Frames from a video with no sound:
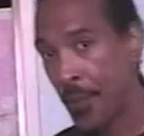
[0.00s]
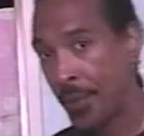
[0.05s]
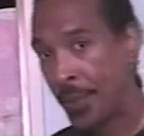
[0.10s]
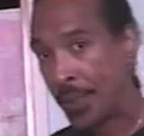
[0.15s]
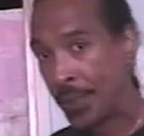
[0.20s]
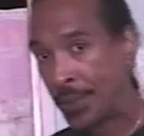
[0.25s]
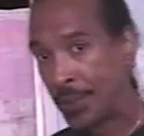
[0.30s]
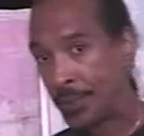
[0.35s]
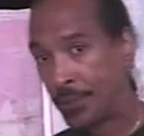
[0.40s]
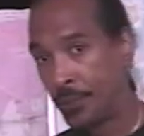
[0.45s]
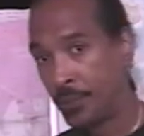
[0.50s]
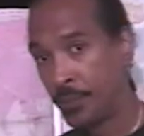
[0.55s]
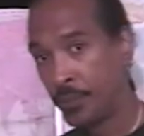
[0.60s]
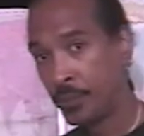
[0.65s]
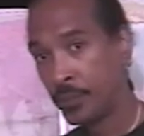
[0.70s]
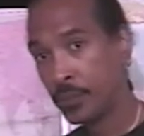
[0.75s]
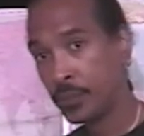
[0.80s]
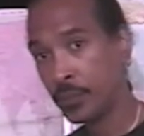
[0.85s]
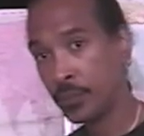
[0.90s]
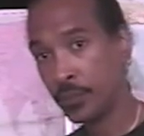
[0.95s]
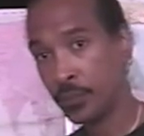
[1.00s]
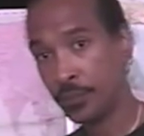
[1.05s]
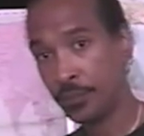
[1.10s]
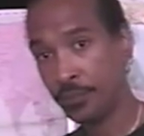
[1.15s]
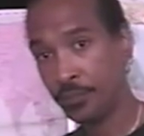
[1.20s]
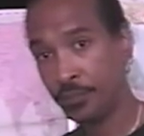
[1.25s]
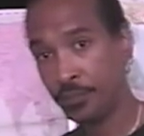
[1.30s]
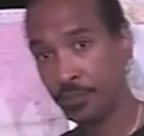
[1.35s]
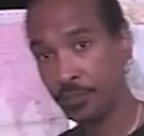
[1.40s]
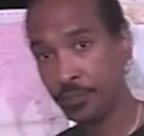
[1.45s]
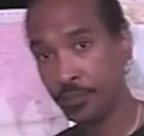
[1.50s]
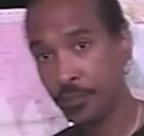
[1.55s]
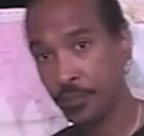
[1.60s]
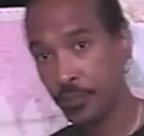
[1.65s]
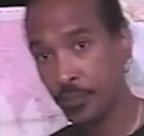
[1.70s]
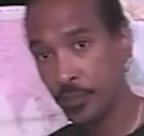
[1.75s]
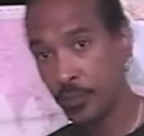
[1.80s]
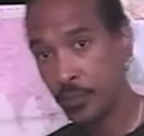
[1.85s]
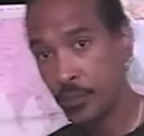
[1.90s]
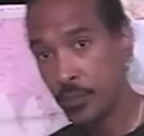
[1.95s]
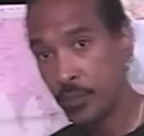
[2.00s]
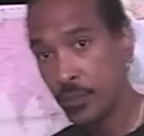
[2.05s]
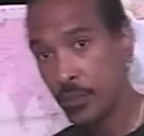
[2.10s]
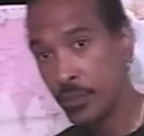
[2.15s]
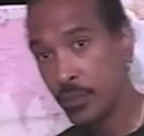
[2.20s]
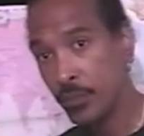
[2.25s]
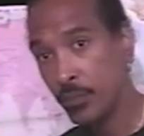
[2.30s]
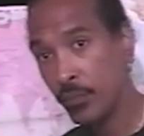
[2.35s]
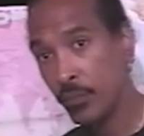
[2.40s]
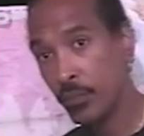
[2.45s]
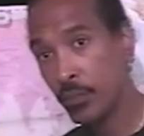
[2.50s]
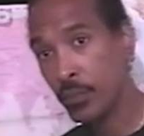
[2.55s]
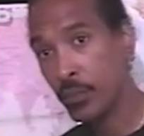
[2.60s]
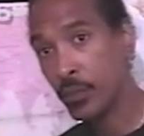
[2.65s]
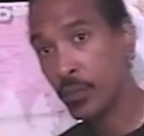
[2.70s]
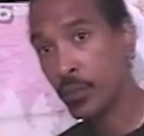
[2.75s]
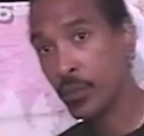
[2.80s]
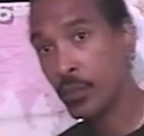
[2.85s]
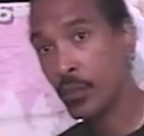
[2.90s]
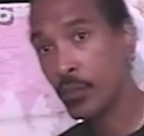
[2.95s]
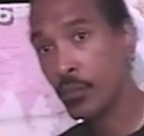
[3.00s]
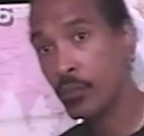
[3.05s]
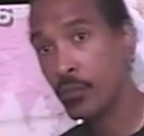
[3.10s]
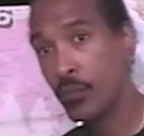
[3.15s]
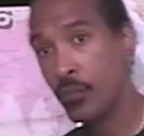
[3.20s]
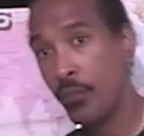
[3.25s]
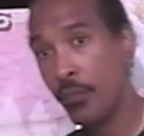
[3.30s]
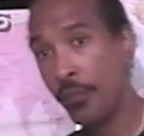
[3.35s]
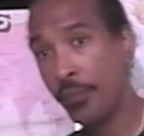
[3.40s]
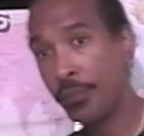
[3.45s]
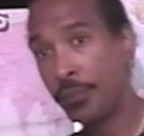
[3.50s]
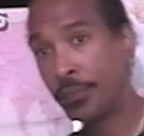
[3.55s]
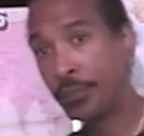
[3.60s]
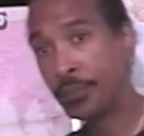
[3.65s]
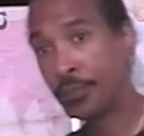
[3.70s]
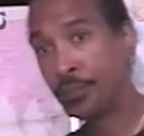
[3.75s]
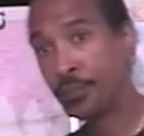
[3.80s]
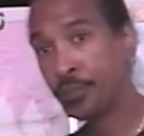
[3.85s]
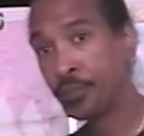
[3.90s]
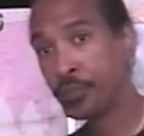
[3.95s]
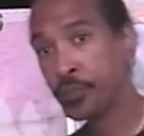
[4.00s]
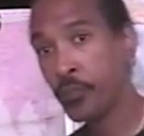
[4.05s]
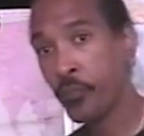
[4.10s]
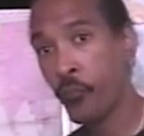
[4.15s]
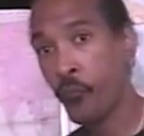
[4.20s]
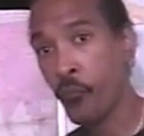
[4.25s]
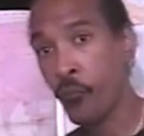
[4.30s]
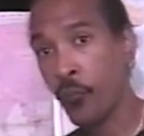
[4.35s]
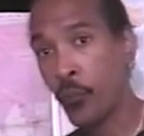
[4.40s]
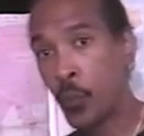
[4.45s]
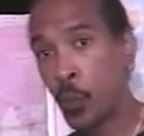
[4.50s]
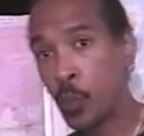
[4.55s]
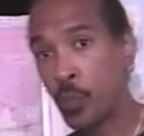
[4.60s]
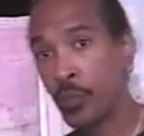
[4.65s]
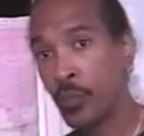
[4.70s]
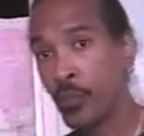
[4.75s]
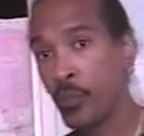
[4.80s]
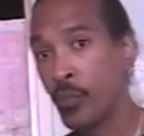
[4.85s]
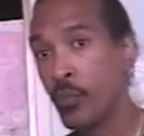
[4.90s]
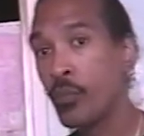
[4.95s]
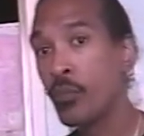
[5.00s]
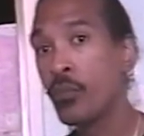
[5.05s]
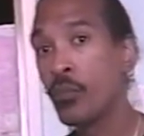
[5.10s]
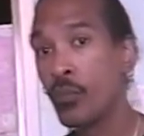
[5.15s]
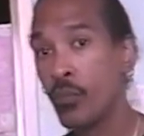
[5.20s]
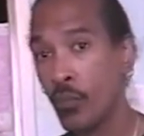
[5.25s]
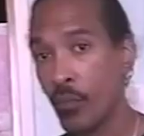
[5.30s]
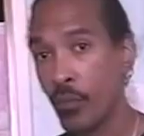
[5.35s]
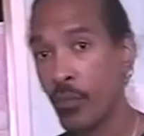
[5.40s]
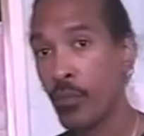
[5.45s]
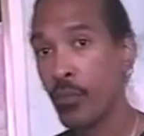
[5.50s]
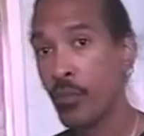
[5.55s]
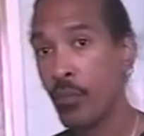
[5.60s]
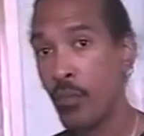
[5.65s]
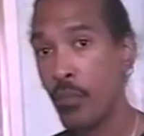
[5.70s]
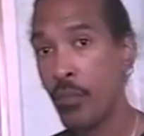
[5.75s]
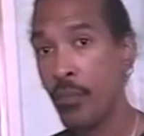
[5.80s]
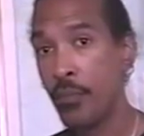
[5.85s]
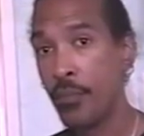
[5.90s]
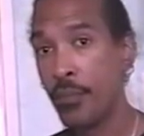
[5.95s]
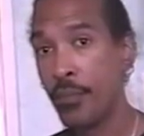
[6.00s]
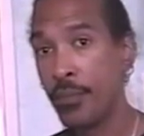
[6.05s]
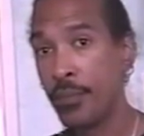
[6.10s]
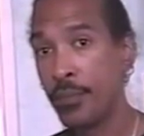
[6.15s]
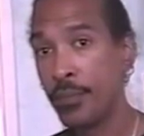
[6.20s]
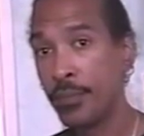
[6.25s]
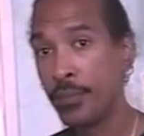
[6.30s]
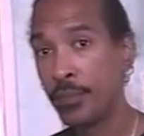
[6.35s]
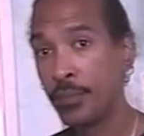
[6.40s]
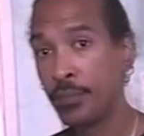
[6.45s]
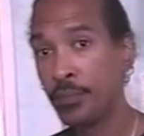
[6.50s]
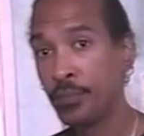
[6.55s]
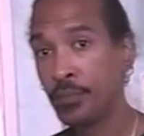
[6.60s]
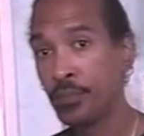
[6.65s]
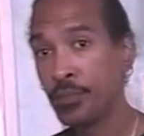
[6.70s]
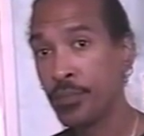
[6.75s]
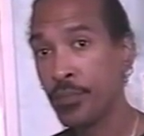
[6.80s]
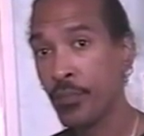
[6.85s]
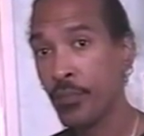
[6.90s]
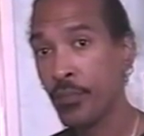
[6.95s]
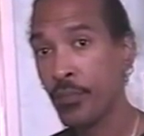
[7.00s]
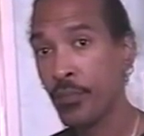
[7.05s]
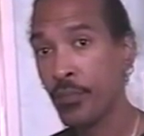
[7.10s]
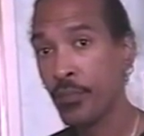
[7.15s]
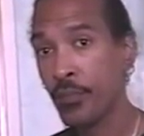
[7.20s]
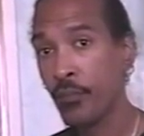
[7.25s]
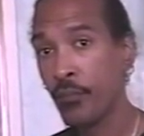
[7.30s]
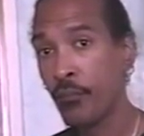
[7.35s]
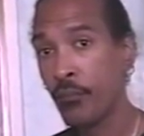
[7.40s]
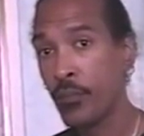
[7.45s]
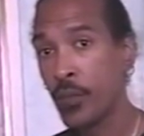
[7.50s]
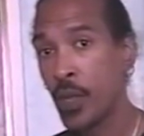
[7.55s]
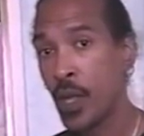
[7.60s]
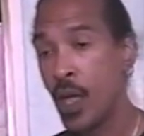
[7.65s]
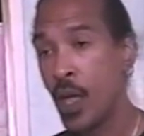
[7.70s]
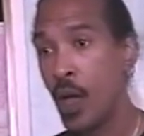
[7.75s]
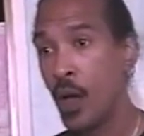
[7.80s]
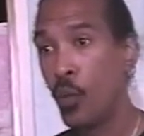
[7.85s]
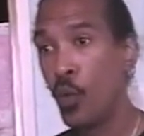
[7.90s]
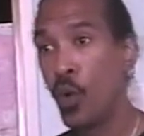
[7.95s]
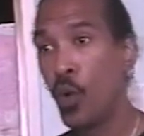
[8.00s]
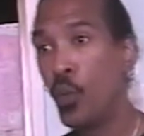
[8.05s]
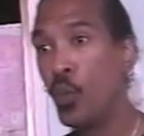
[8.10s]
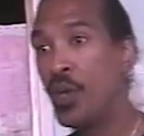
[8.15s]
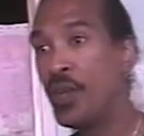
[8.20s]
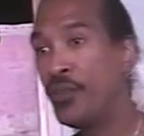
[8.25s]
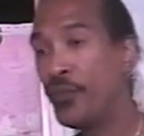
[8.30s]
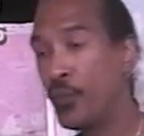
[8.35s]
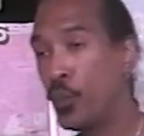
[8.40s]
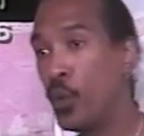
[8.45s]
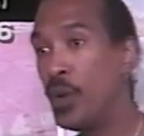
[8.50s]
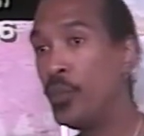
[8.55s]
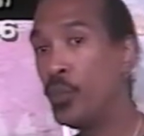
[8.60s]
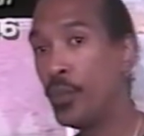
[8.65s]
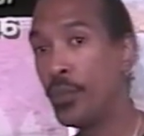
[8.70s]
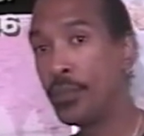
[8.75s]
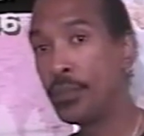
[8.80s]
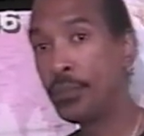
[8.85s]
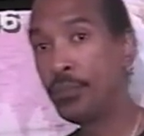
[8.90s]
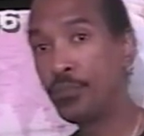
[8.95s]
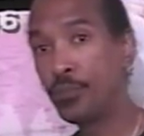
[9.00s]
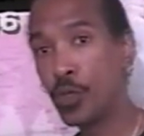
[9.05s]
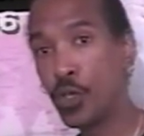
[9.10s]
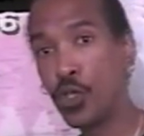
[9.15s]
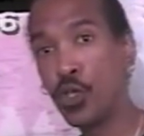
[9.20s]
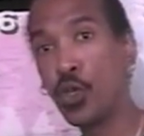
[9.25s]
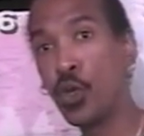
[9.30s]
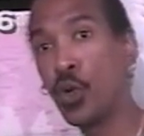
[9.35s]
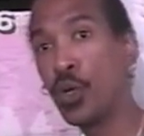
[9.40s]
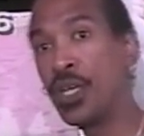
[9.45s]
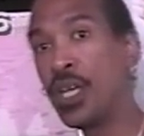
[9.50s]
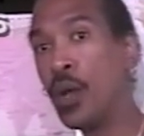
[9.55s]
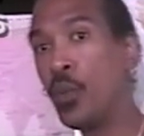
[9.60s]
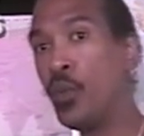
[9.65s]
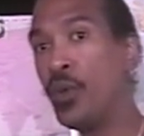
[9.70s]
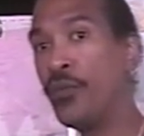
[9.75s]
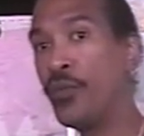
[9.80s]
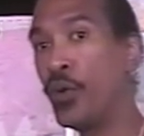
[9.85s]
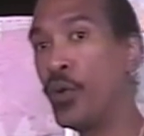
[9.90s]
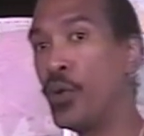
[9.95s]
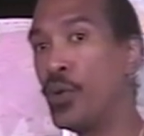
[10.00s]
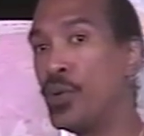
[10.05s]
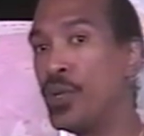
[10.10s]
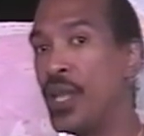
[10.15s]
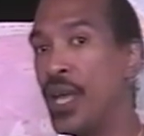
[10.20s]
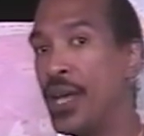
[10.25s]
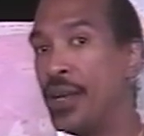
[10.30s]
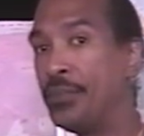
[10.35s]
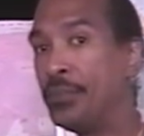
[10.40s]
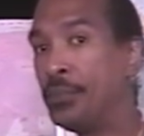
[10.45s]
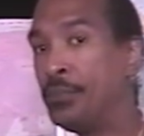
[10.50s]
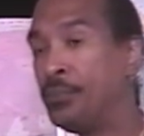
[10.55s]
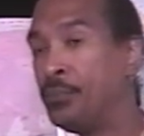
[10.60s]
uh, the Europeans always say that the Arabs invented the numbers. Uh, isn't that what they say? Well, we've, Chinese, we've sure, yeah, we've heard that.